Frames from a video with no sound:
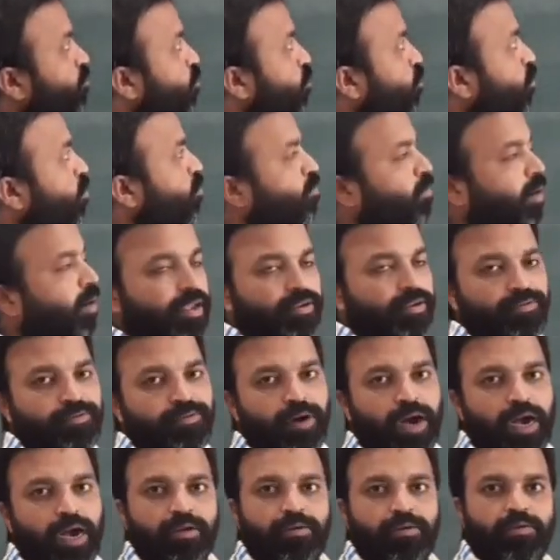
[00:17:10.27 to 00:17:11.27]
4 by
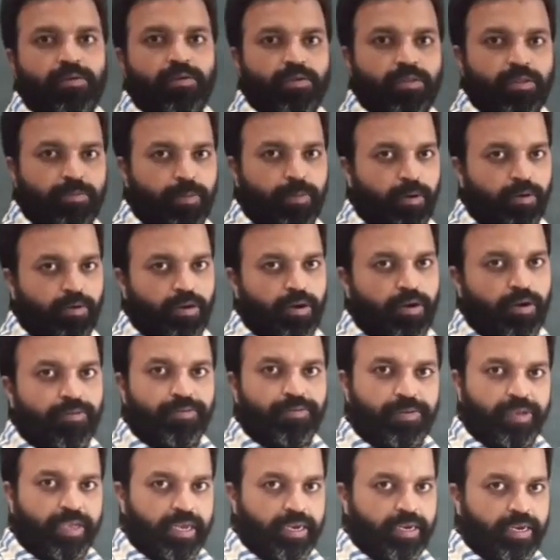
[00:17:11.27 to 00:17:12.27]
5 to the power
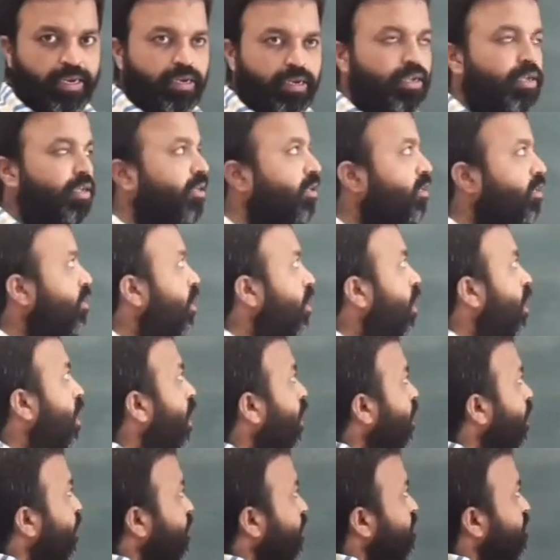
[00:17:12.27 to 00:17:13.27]
of n. On